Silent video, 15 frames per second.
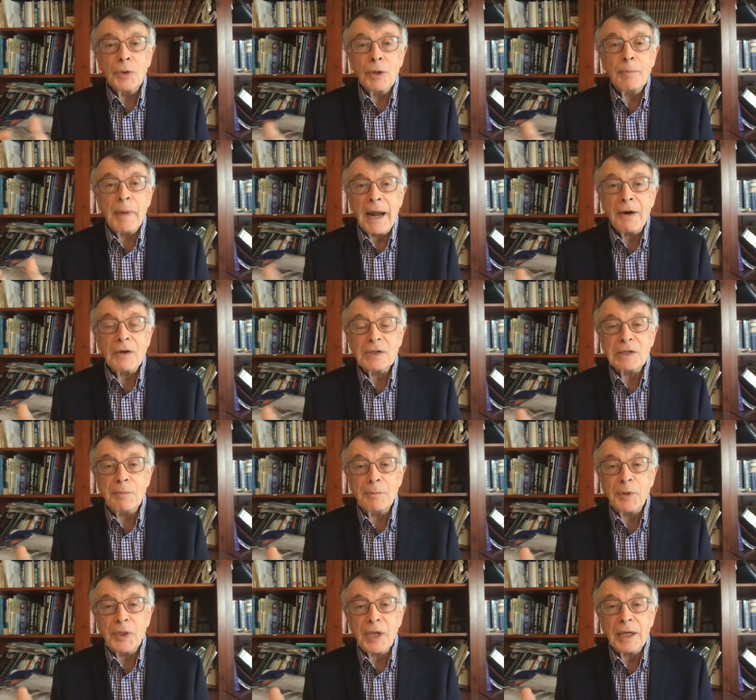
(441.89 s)
The
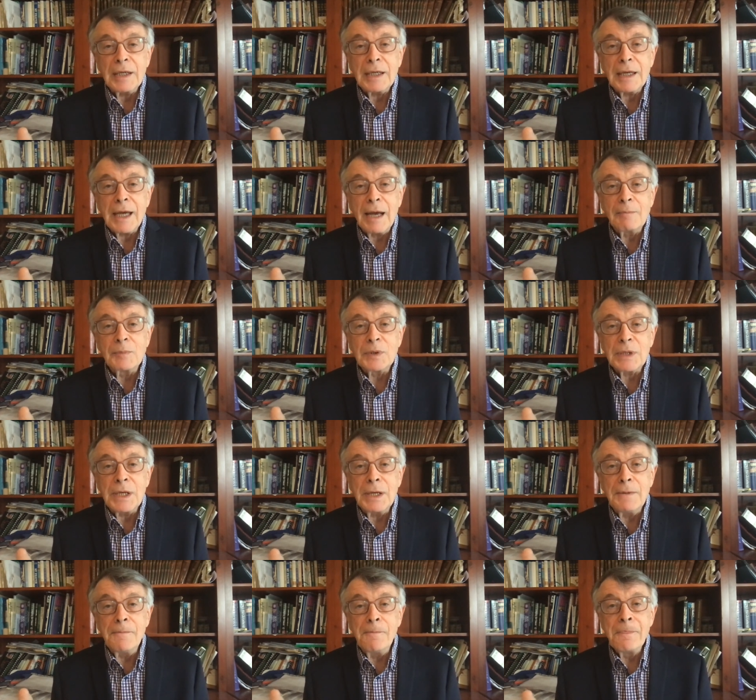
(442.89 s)
parasympathetic comes
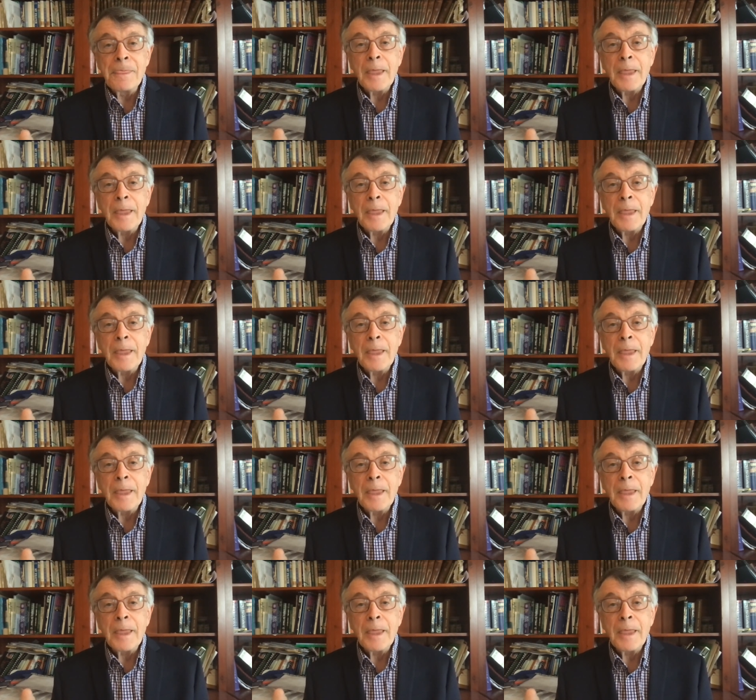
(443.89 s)
in